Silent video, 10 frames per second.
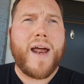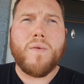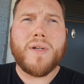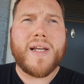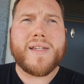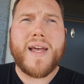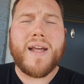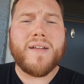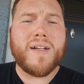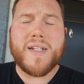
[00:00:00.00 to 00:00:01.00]
I don't want Leslie
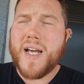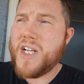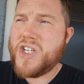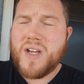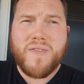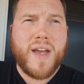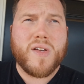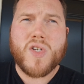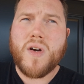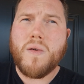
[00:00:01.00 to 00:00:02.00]
Headland to touch anything
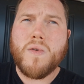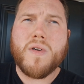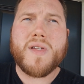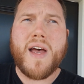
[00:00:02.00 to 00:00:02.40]
else Star Wars.